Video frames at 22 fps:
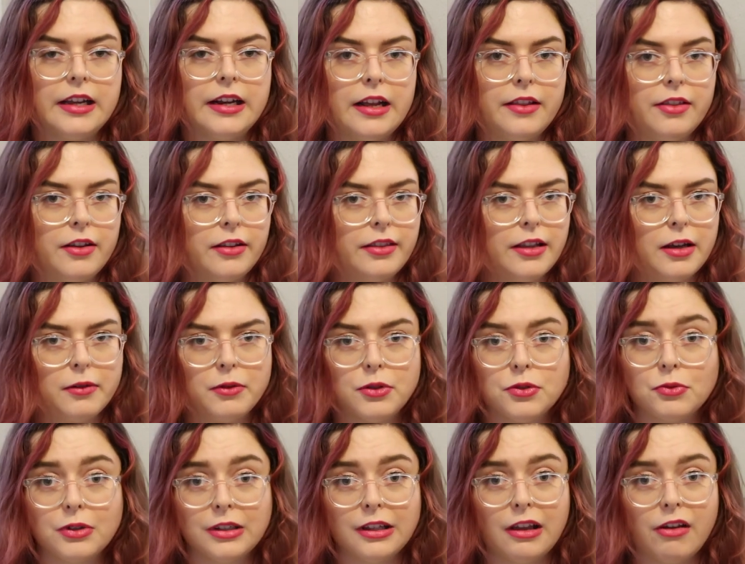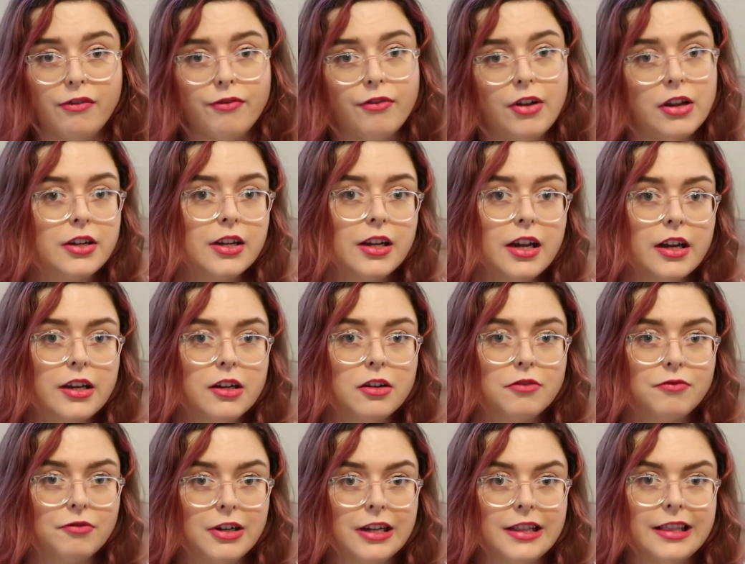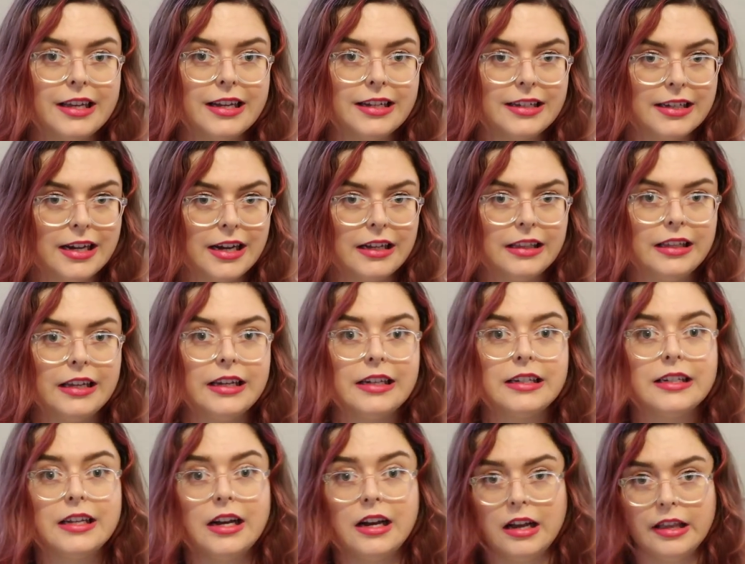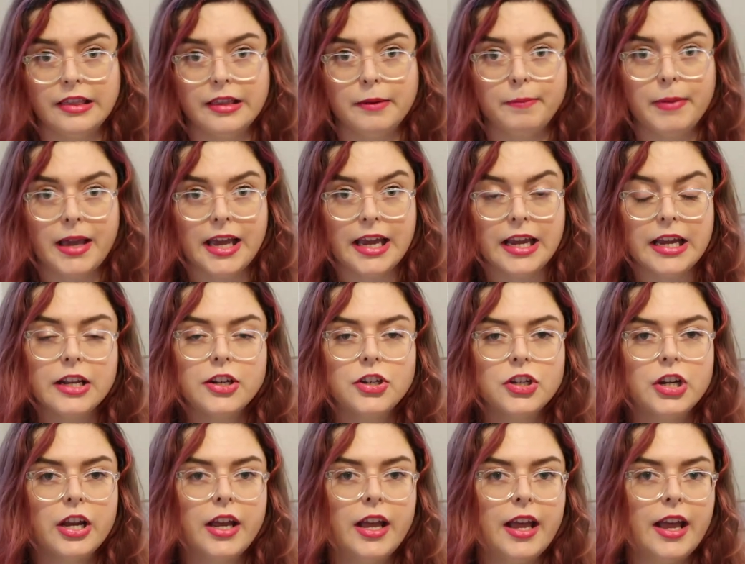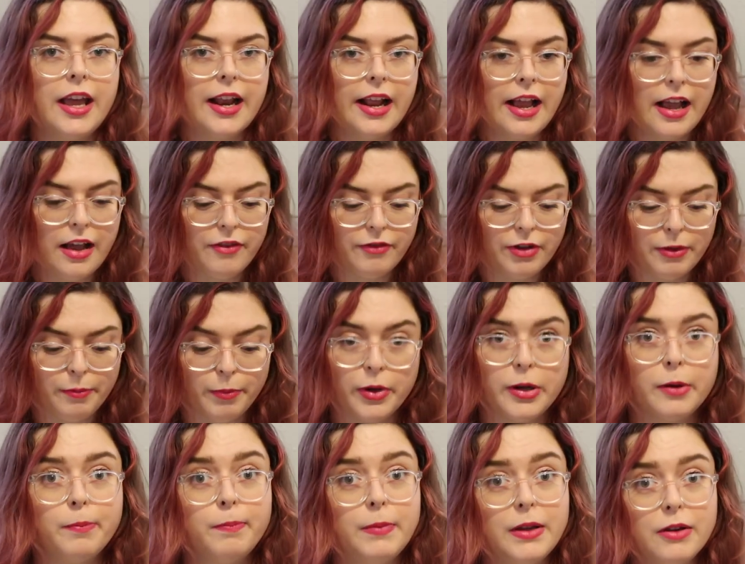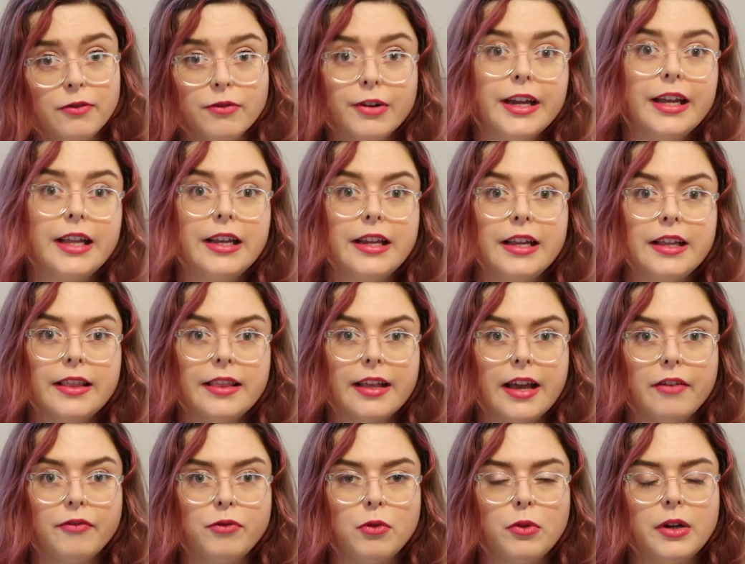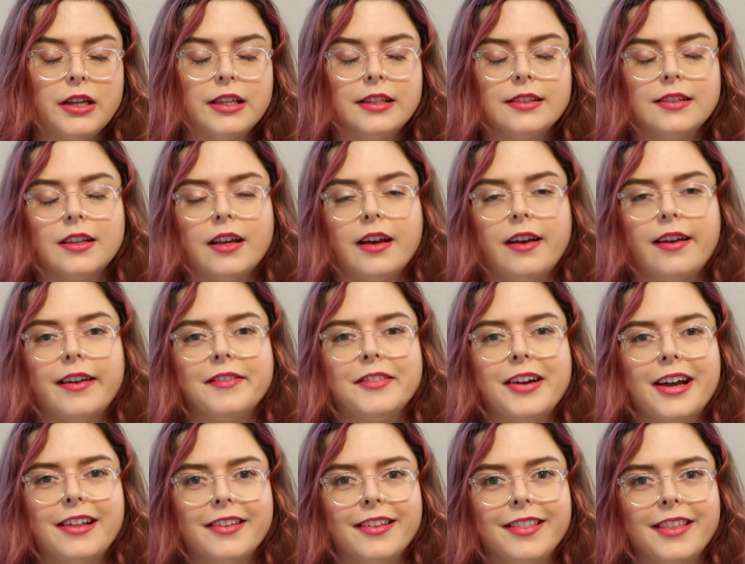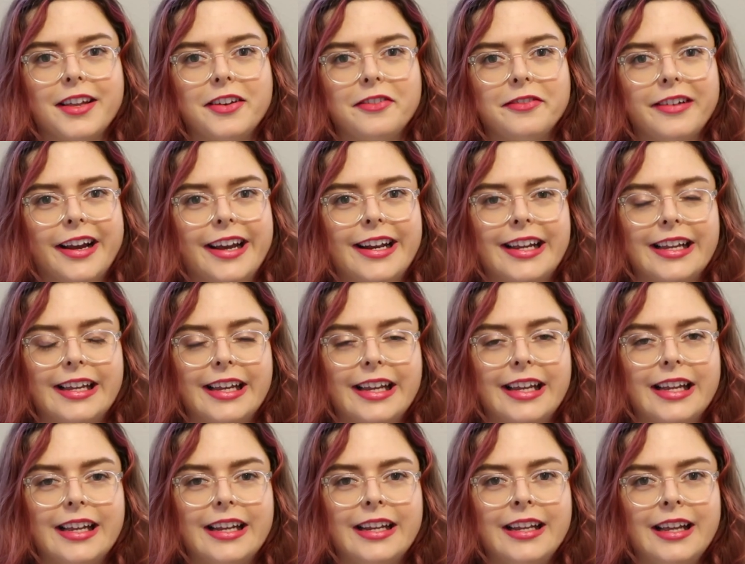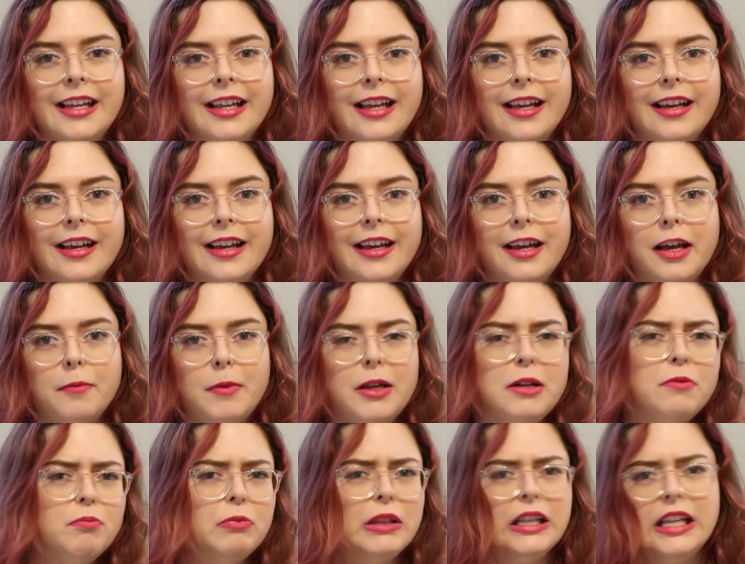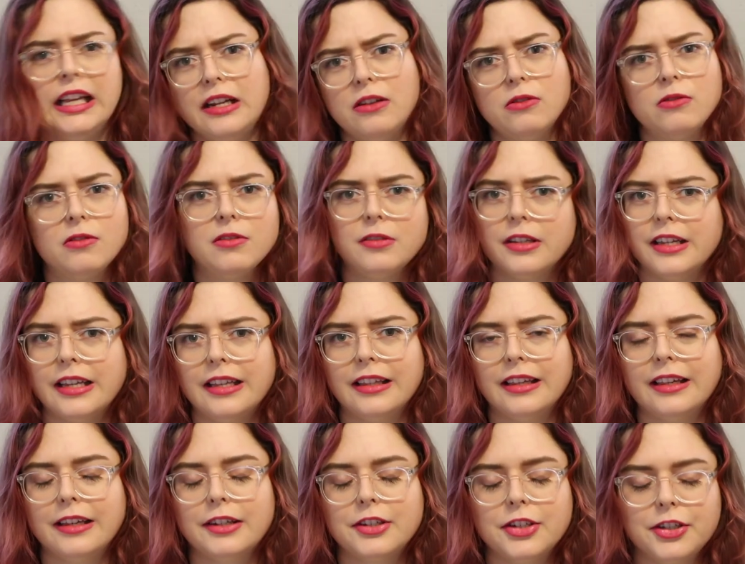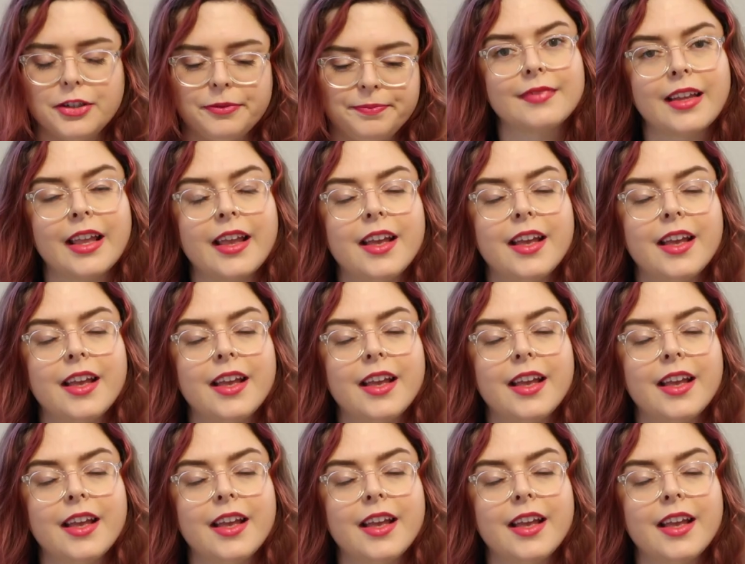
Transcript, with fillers: I thought that was really fun to kind of read that dialect on the page and have a book be written in that voice uh, rather than writing it um, in plain old English.